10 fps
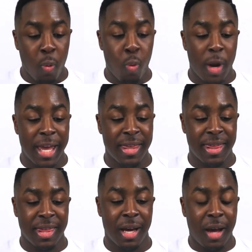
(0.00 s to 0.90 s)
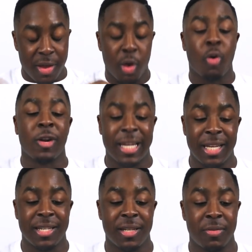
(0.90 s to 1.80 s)
with other
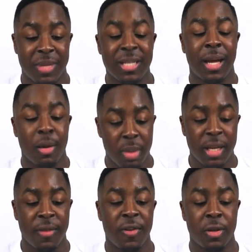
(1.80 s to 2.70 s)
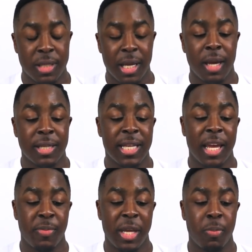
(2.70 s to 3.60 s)
organisms, non-believers, the
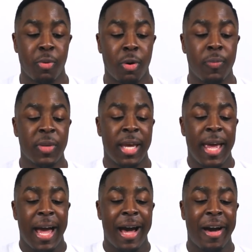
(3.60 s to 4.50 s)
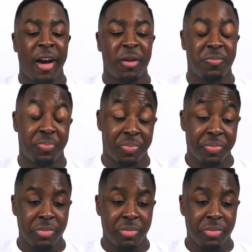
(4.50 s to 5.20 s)
unsaved people, um,